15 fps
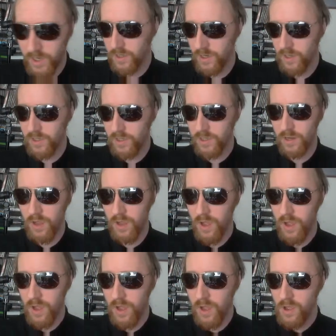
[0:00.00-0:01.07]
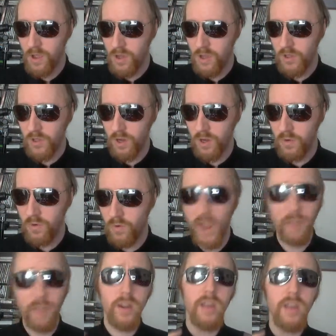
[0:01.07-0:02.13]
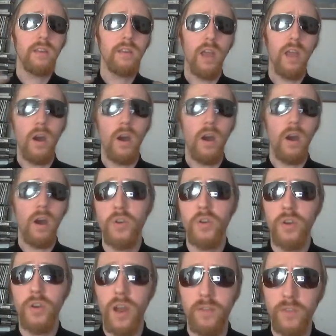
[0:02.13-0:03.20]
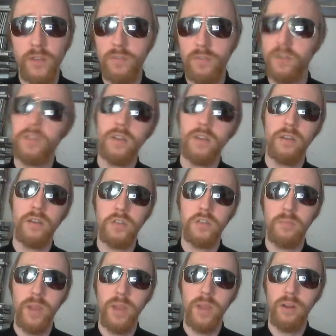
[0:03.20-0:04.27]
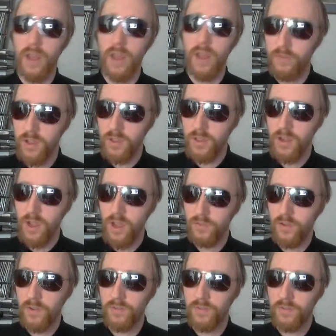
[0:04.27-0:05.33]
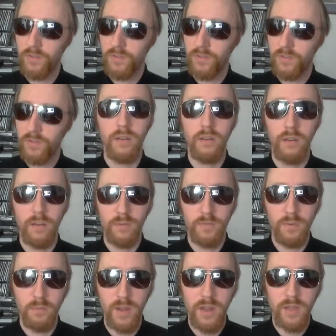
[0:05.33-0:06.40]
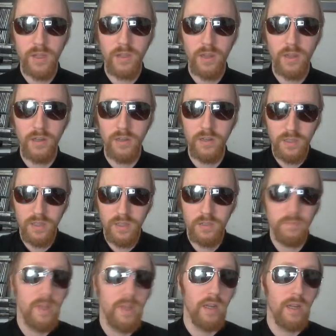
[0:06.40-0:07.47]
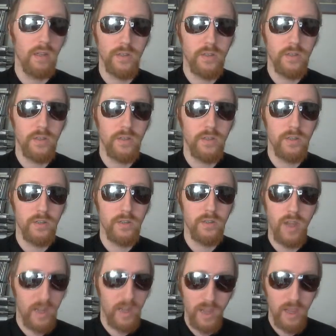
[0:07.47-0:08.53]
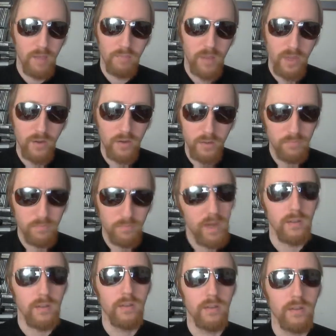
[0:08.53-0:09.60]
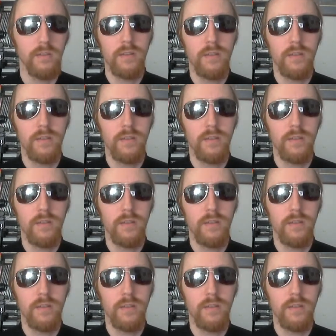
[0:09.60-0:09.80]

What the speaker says: and I said, "So all the good I've ever done as a parent, everything I've ever done for my son is meaningless because I can't be a good parent, huh?"